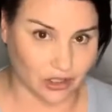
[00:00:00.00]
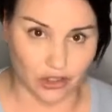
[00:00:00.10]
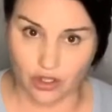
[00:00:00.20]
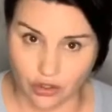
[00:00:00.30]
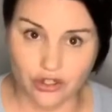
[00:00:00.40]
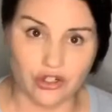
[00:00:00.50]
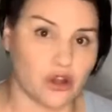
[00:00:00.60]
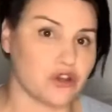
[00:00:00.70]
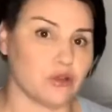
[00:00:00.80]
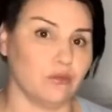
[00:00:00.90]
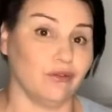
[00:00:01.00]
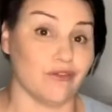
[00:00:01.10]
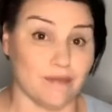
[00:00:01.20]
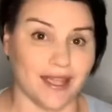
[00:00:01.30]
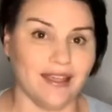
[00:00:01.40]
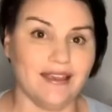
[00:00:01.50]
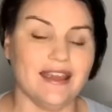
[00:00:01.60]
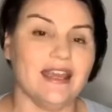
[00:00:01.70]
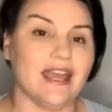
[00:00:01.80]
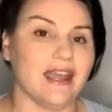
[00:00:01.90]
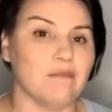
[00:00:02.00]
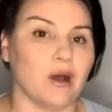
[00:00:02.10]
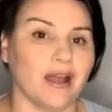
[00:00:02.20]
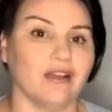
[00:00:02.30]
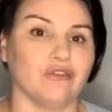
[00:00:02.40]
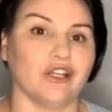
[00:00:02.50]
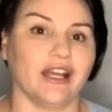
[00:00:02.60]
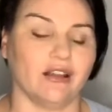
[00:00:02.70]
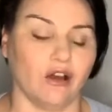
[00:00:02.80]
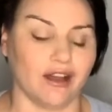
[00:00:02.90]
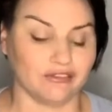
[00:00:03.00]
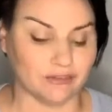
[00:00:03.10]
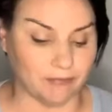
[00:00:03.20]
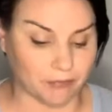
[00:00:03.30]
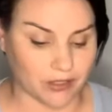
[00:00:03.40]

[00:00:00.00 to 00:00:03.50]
non-negotiable for me in my everyday life.